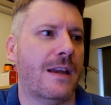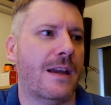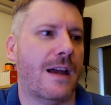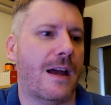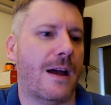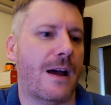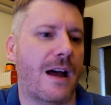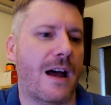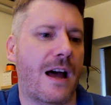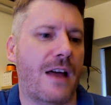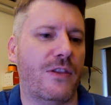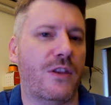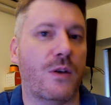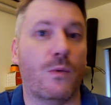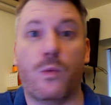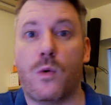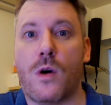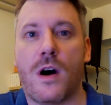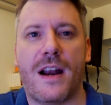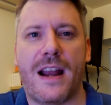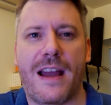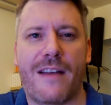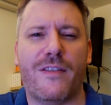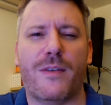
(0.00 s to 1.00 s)
uh, the
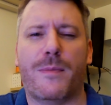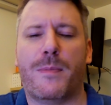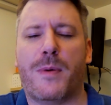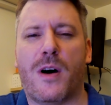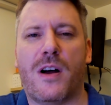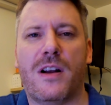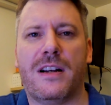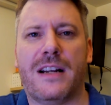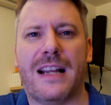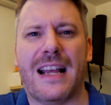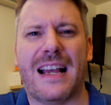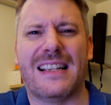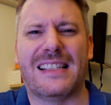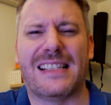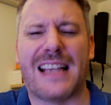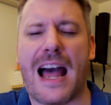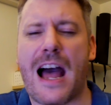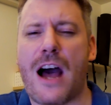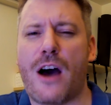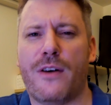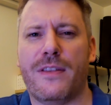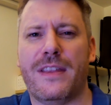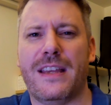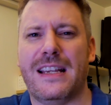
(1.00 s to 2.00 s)
whatever podcast,
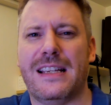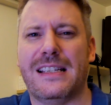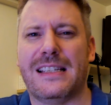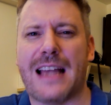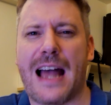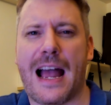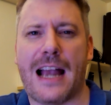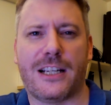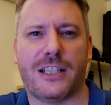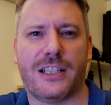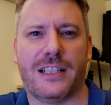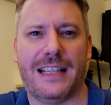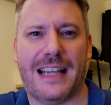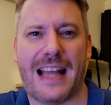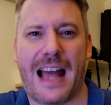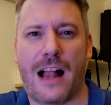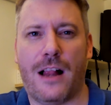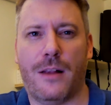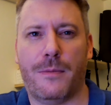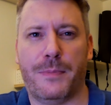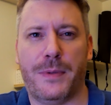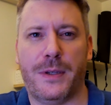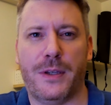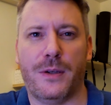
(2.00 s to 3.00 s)
how these actually
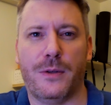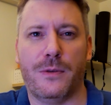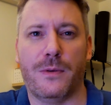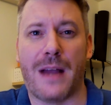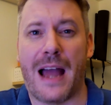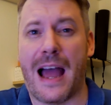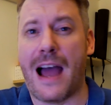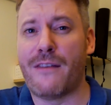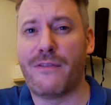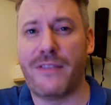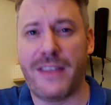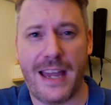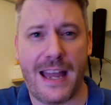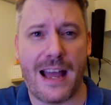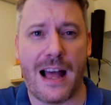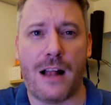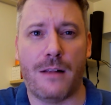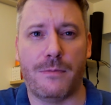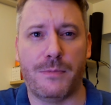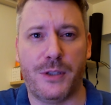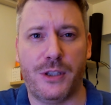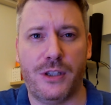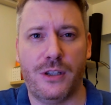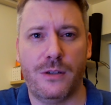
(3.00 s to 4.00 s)
help you. Have they
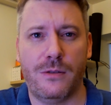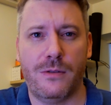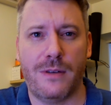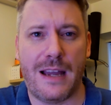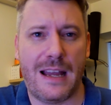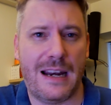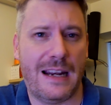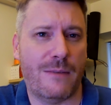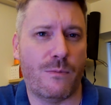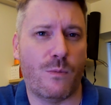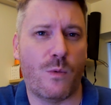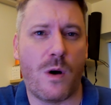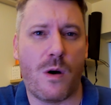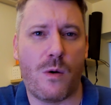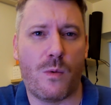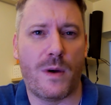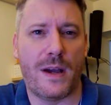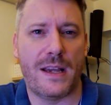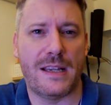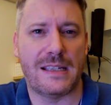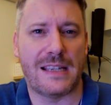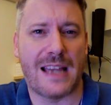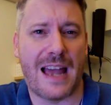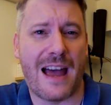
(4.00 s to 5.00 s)
helped you? And in what
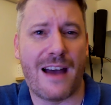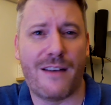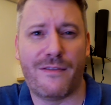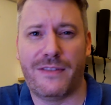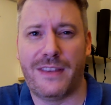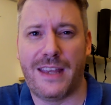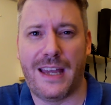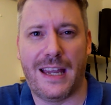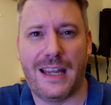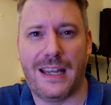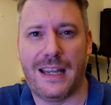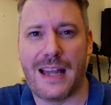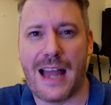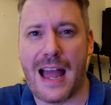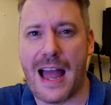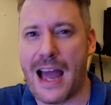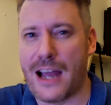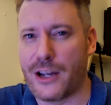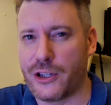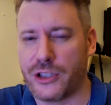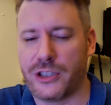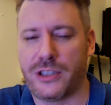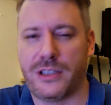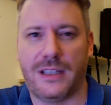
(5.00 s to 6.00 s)
ways have they
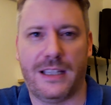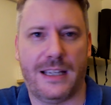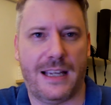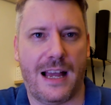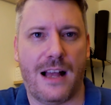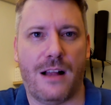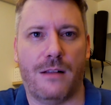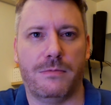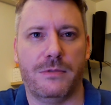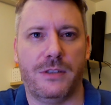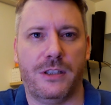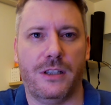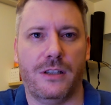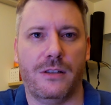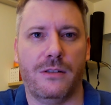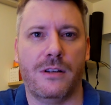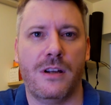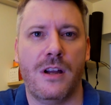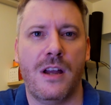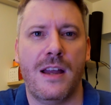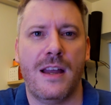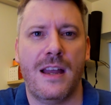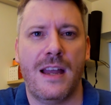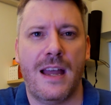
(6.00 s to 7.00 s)
actually helped you?
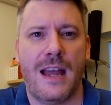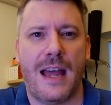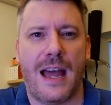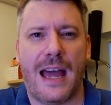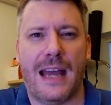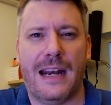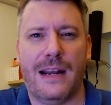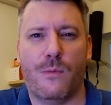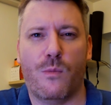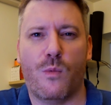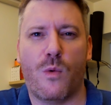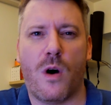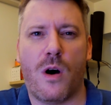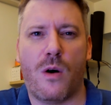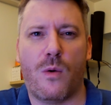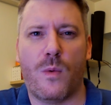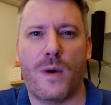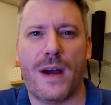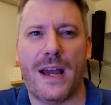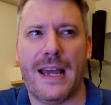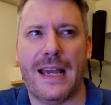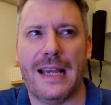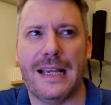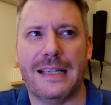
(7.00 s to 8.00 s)
And in what
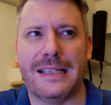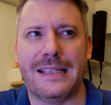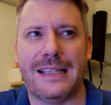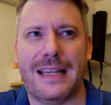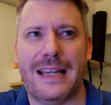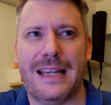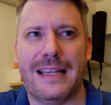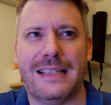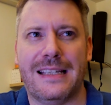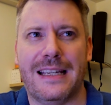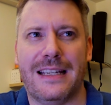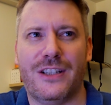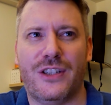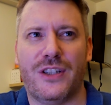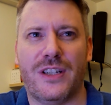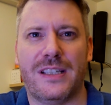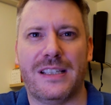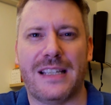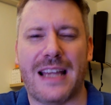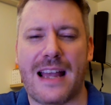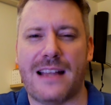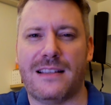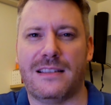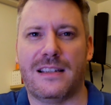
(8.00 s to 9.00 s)
ways is it
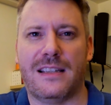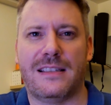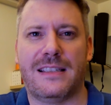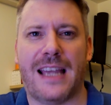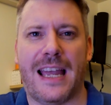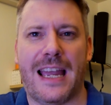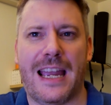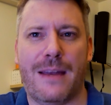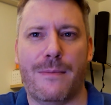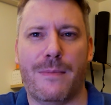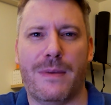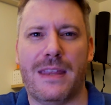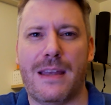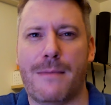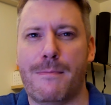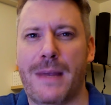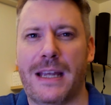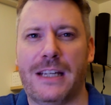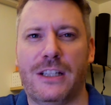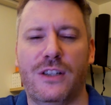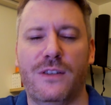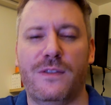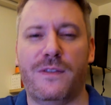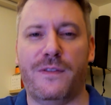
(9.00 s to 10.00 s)
just entertainment that
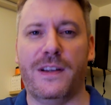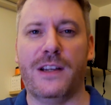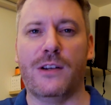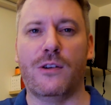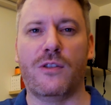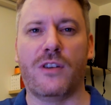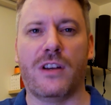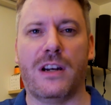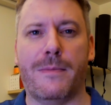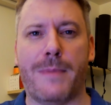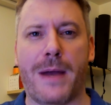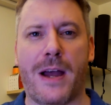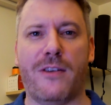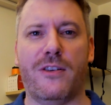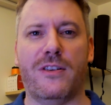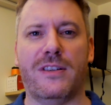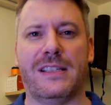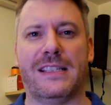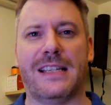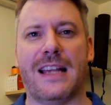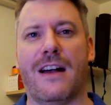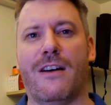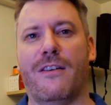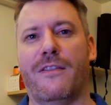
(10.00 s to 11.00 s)
makes you feel good about
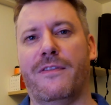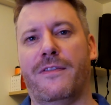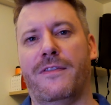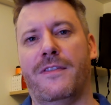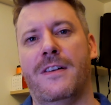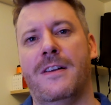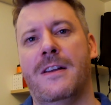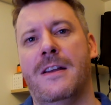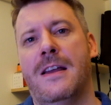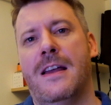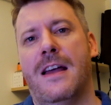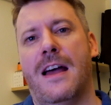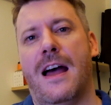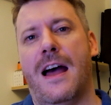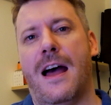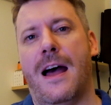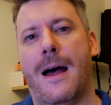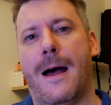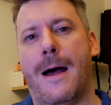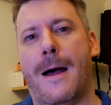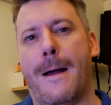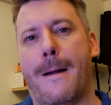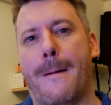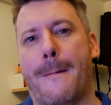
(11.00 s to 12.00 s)
yourself?
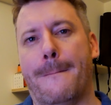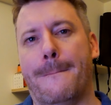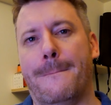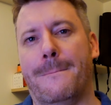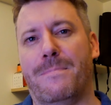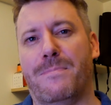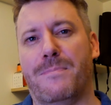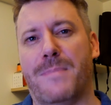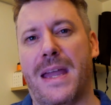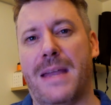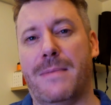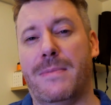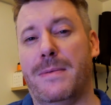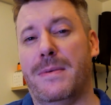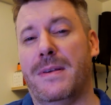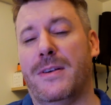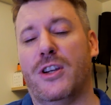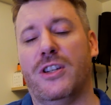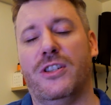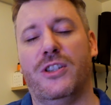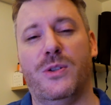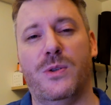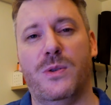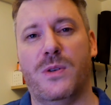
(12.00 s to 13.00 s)
Um, maybe
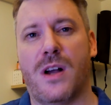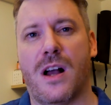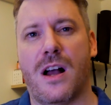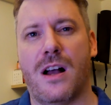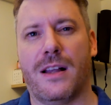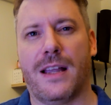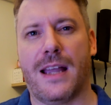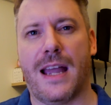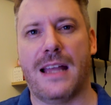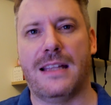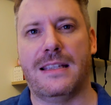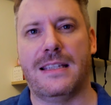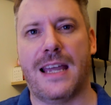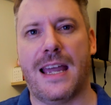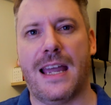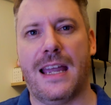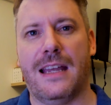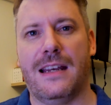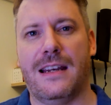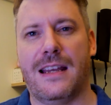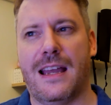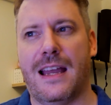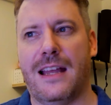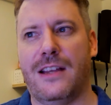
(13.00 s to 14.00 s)
because you can't get a
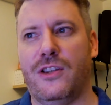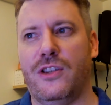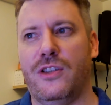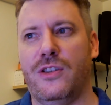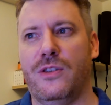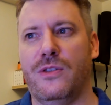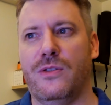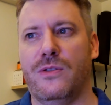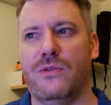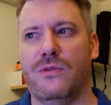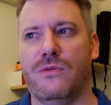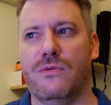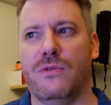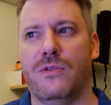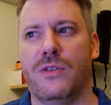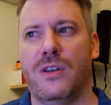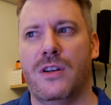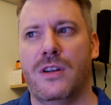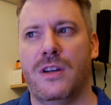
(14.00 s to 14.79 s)
date and you,